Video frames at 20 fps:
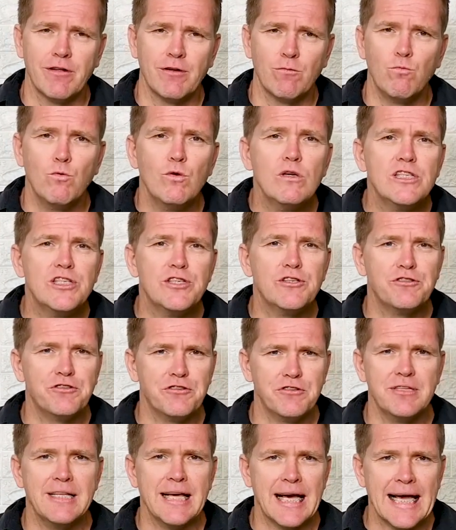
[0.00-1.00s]
And would you
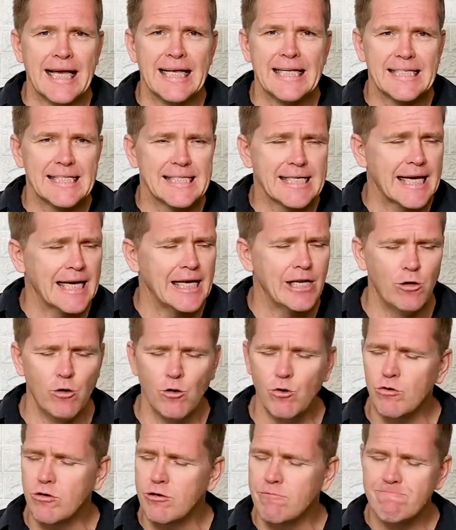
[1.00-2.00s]
today say,
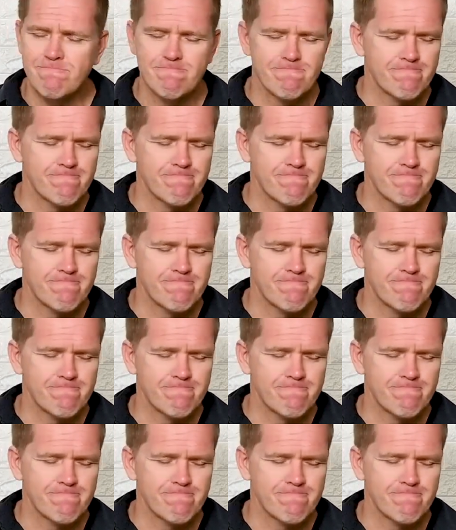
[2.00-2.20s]
Lord,